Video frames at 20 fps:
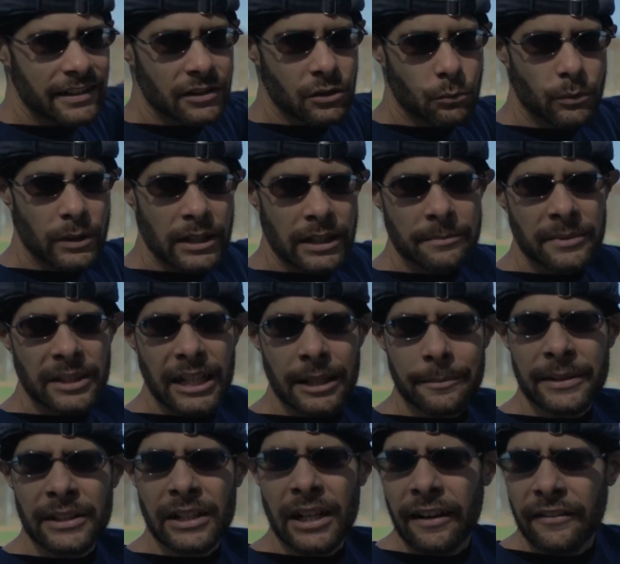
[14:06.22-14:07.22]
the rim,
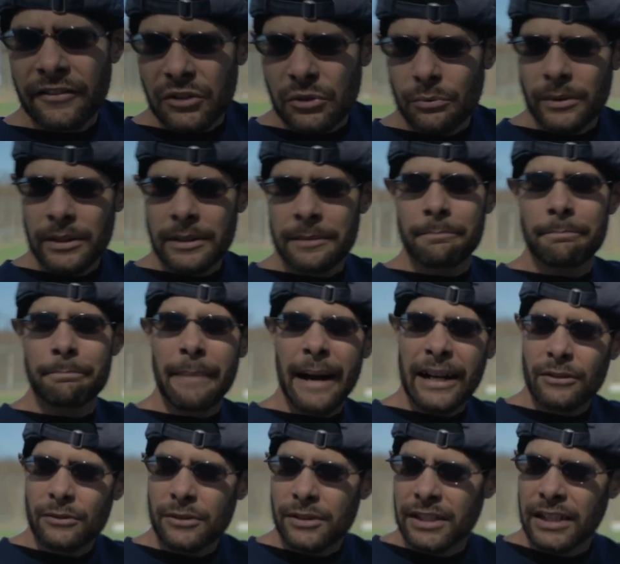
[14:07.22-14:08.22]
coming off the rim,
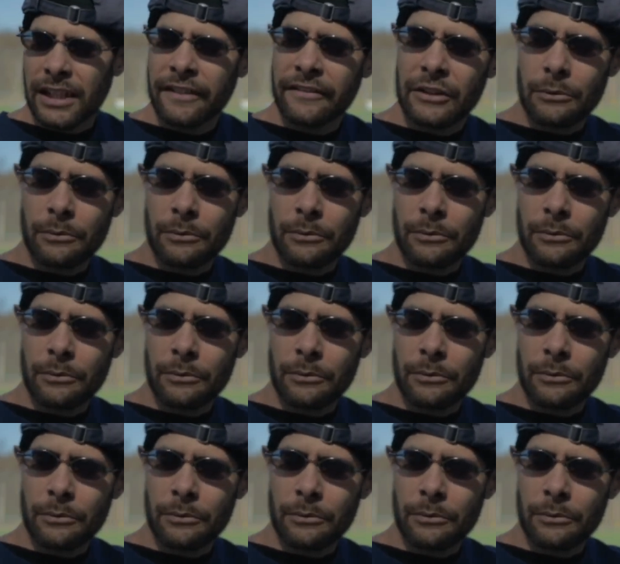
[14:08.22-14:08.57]
bouncing off the